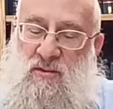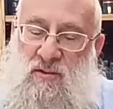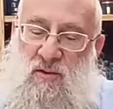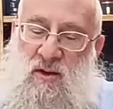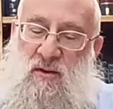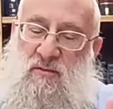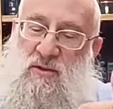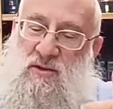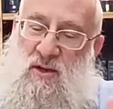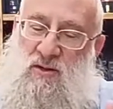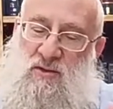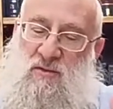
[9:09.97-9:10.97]
So here we
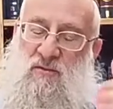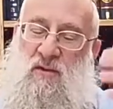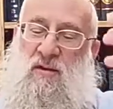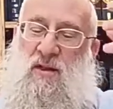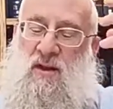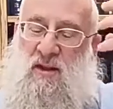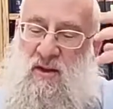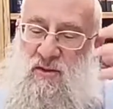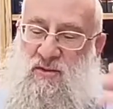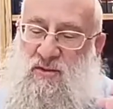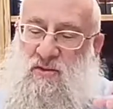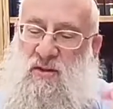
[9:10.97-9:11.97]
saw so far that in
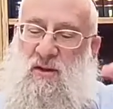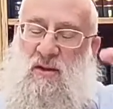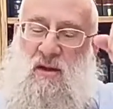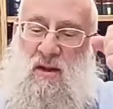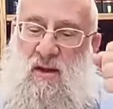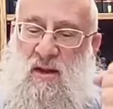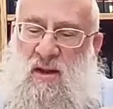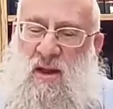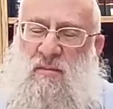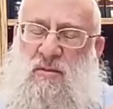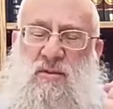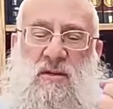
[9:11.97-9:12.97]
Eretz Yisrael
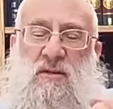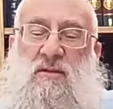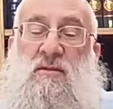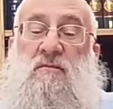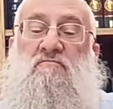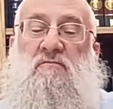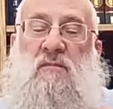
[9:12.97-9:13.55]
enables this